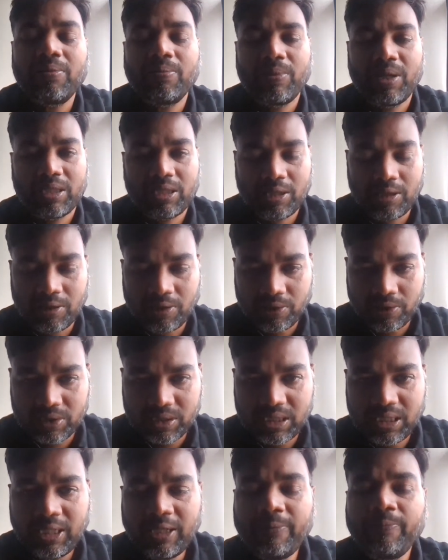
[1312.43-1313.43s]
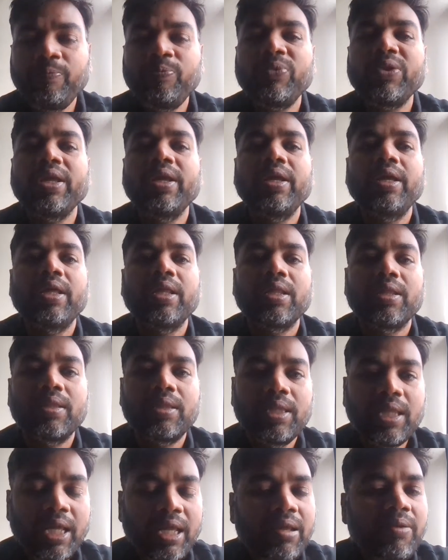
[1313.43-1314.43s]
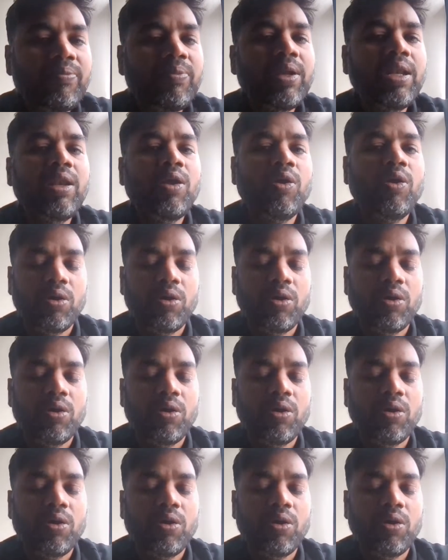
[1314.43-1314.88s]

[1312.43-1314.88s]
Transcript: methodology, they will